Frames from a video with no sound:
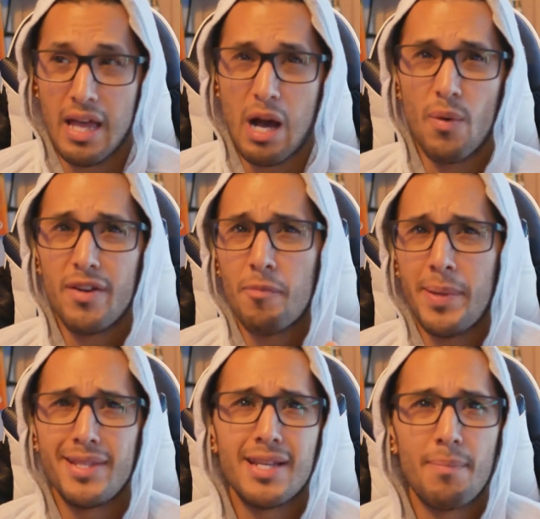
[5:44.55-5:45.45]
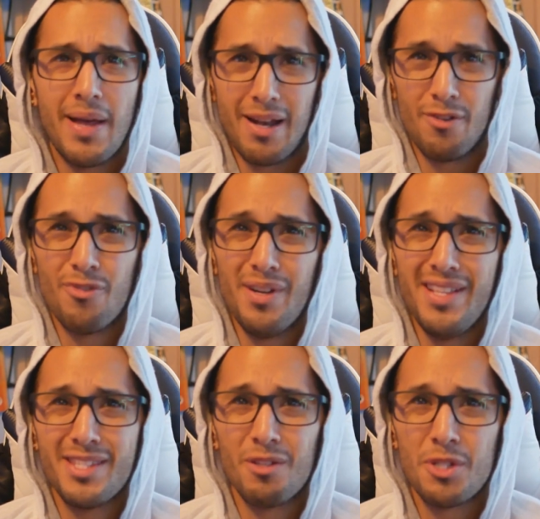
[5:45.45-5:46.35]
I would ever pay top dollar for
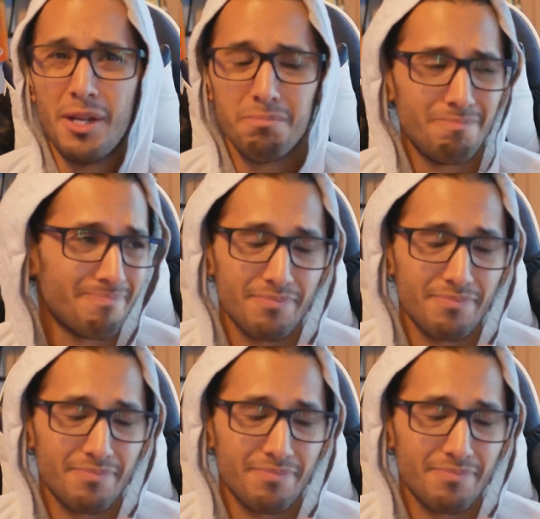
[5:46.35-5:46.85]
Intel chip.